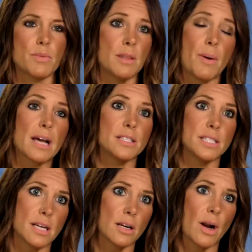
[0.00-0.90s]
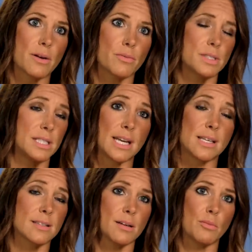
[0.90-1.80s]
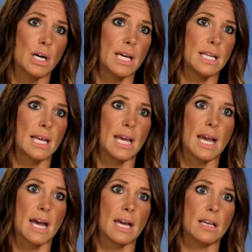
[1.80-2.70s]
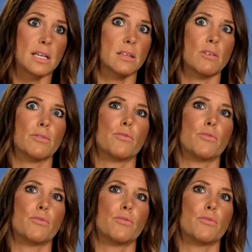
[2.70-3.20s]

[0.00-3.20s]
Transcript: in the past year, I was dating someone and I saw